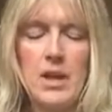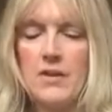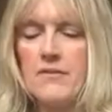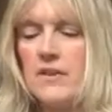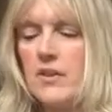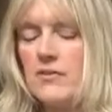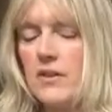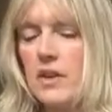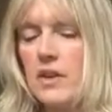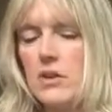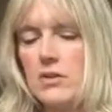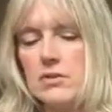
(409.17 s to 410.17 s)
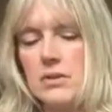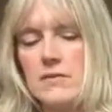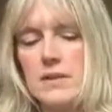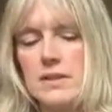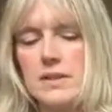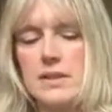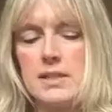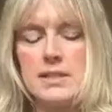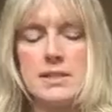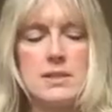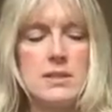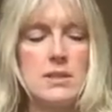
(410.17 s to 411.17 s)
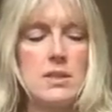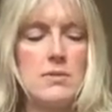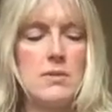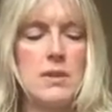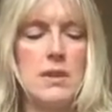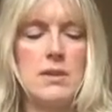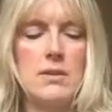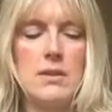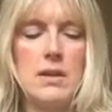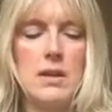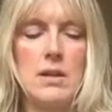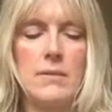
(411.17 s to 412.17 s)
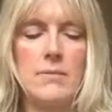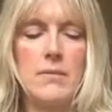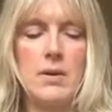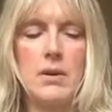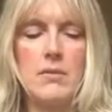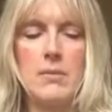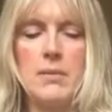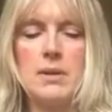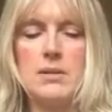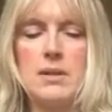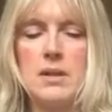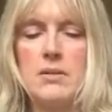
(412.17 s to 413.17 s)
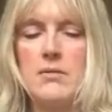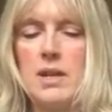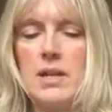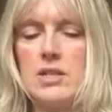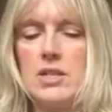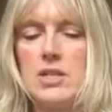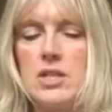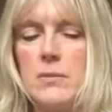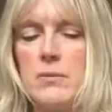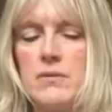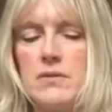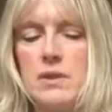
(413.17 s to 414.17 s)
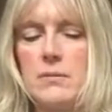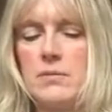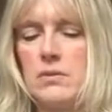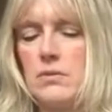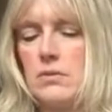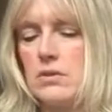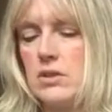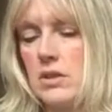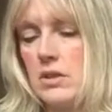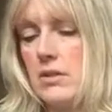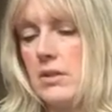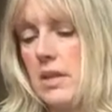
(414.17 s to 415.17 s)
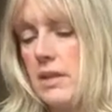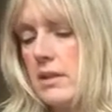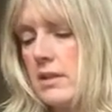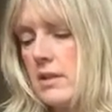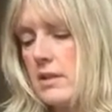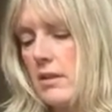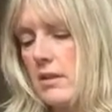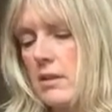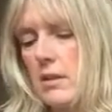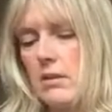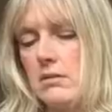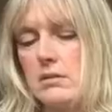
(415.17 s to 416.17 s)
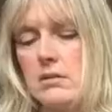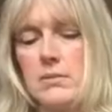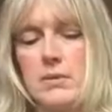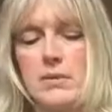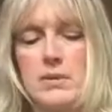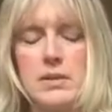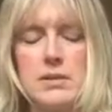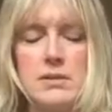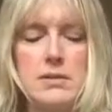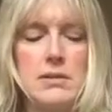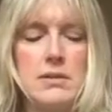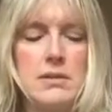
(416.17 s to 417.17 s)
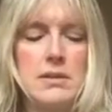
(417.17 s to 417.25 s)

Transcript: I feel for lots of us this is to do with um, a romantic relationship of some sort, just looking at these other cards, to be honest.